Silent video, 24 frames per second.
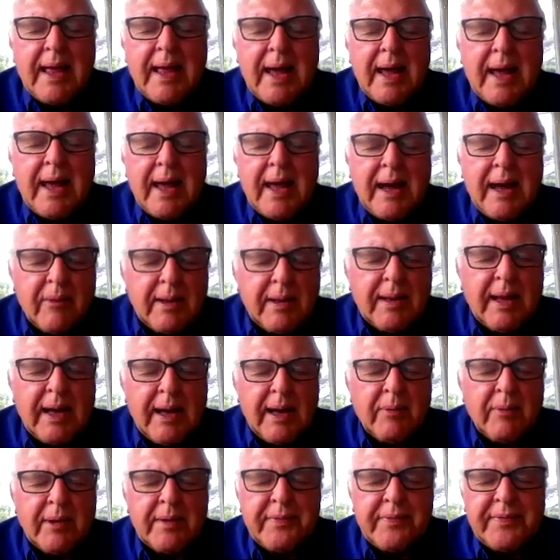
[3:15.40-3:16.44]
I
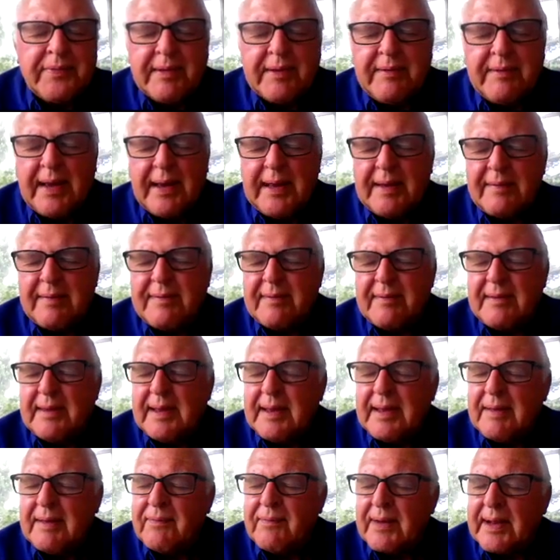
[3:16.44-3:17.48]
will suggest
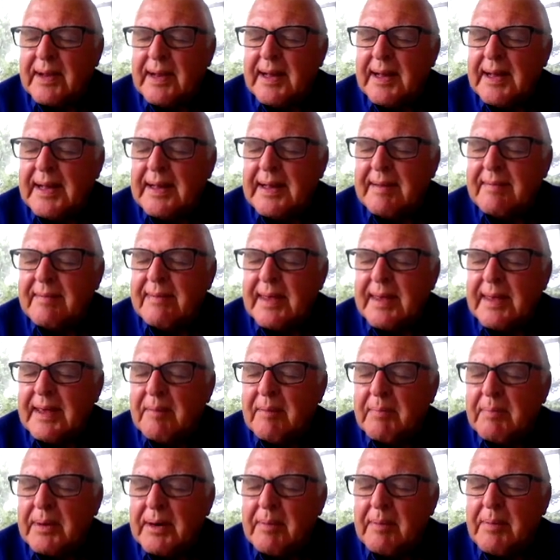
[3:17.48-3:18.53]
for clients
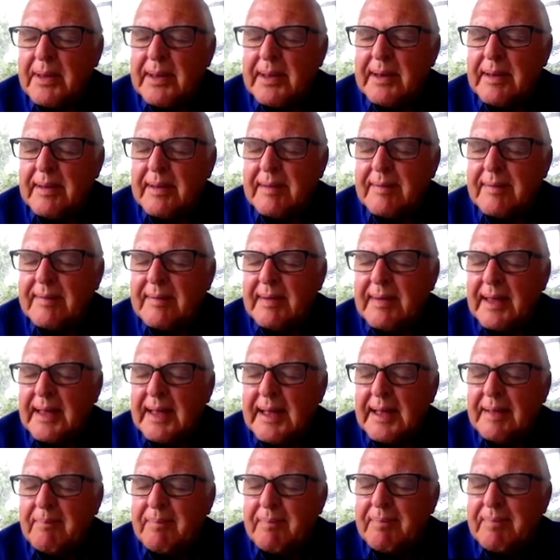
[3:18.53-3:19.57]
thinking Barbados,
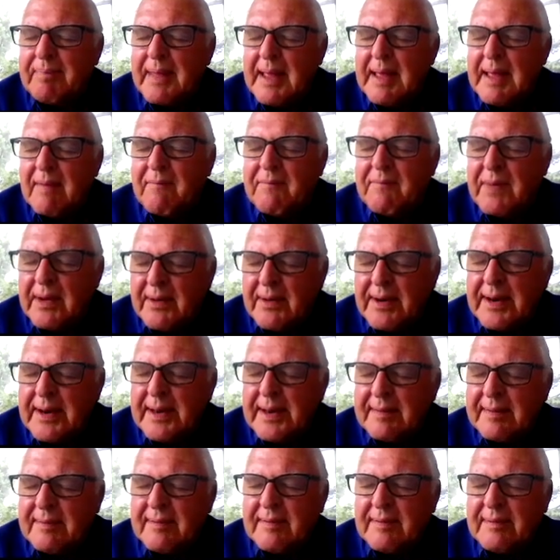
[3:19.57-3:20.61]
very
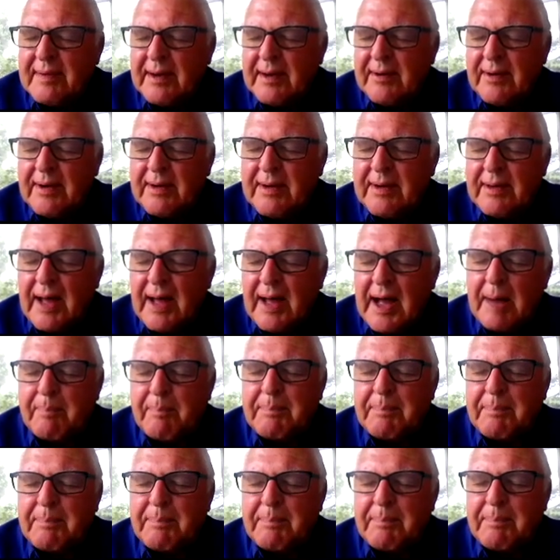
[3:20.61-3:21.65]
necessary to
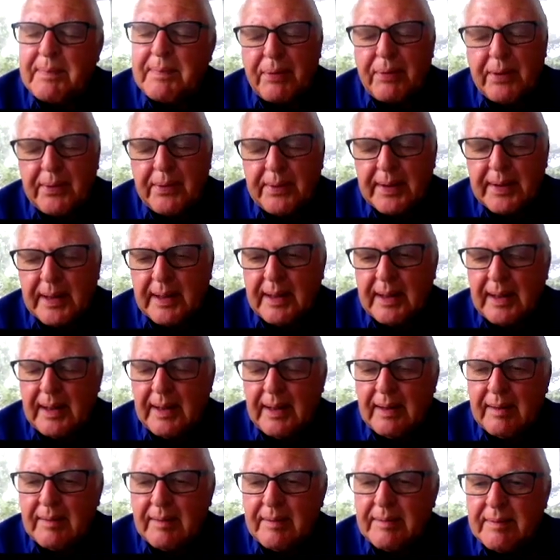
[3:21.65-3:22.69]
update
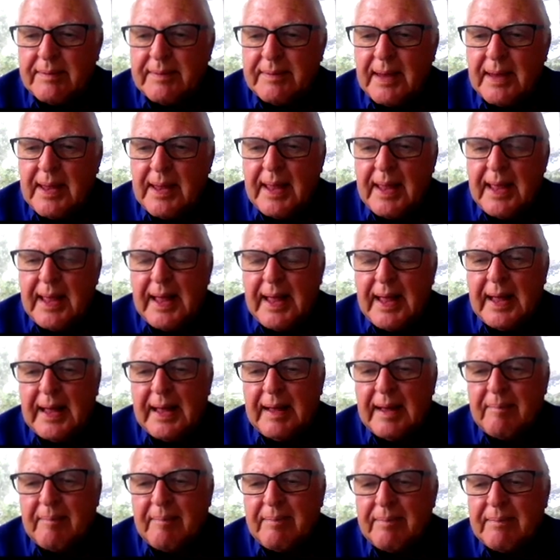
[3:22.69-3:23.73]
protocols.
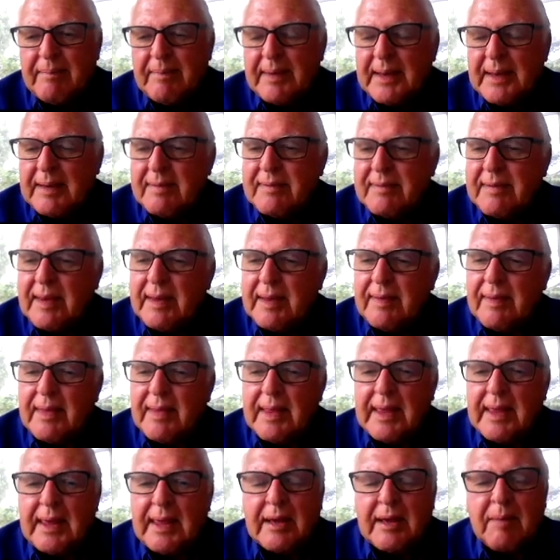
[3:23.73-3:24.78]
It's in
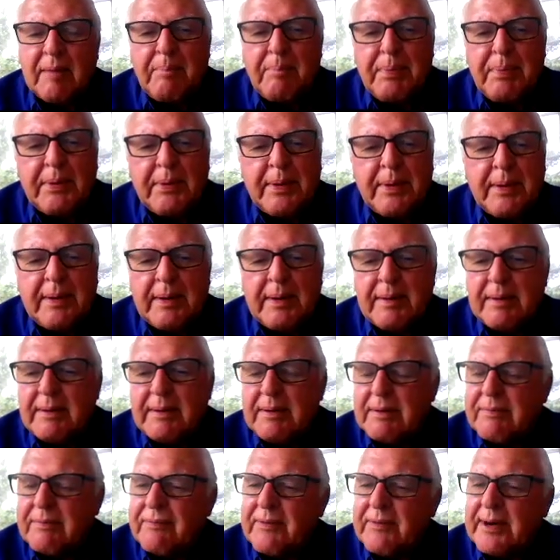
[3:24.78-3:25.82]
the computer.
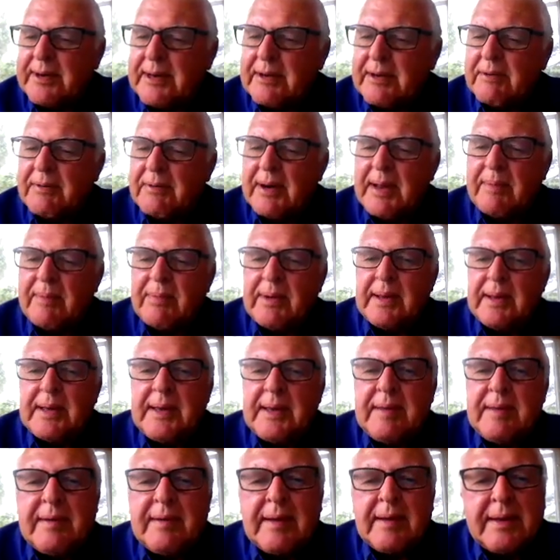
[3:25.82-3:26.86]
Your friendly travel
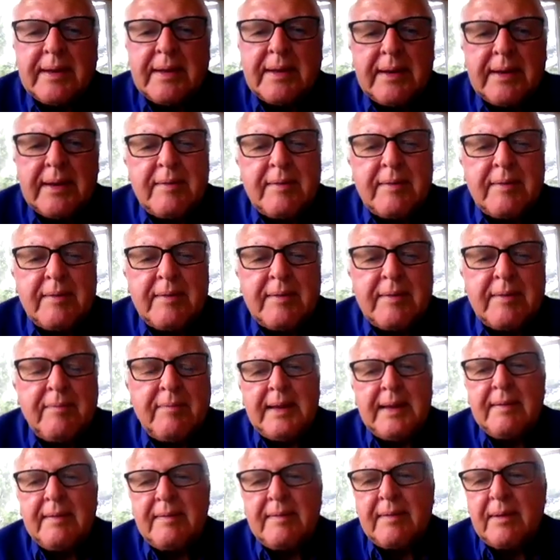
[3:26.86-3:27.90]
agent can
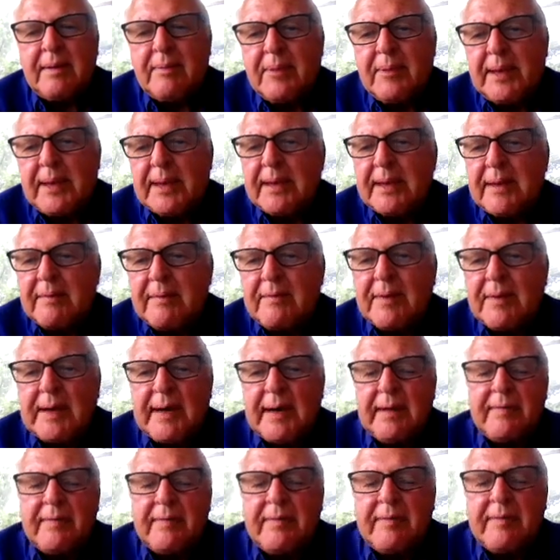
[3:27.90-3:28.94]
advise. We can
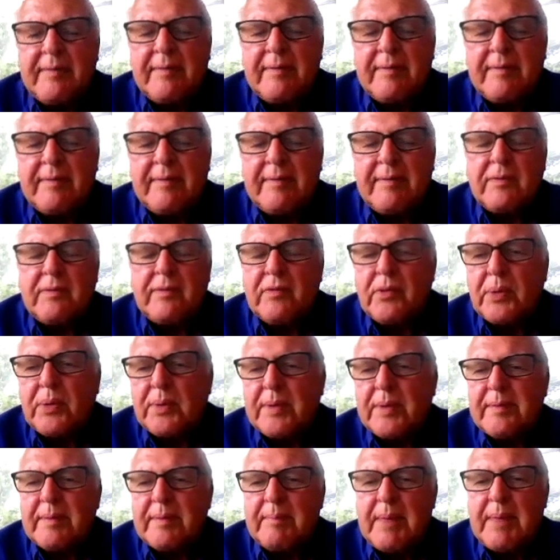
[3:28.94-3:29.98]
advise at Barbados
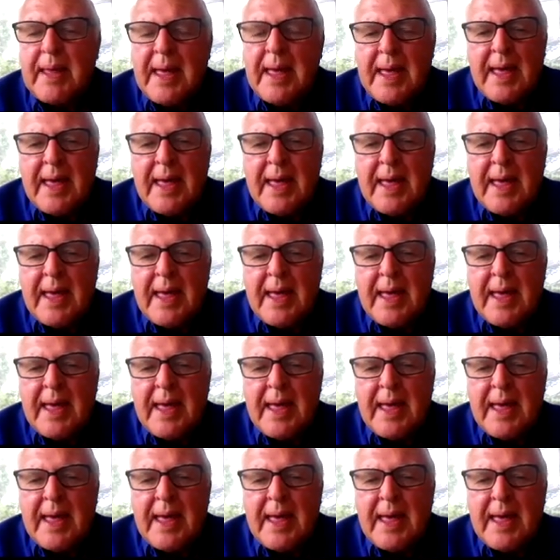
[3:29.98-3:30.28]
Tourism,